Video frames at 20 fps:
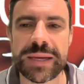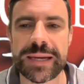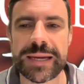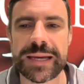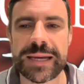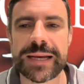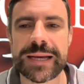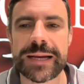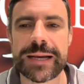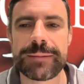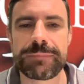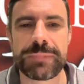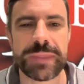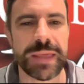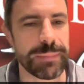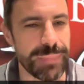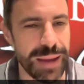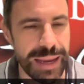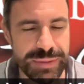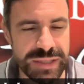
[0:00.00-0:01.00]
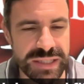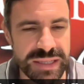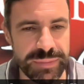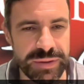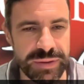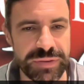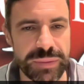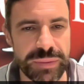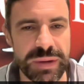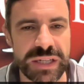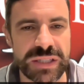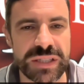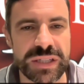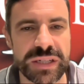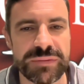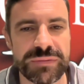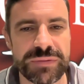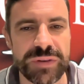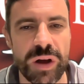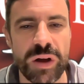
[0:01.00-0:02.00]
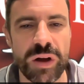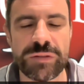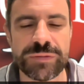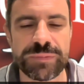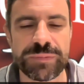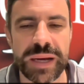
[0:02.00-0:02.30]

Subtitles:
There may be some inflammation involved,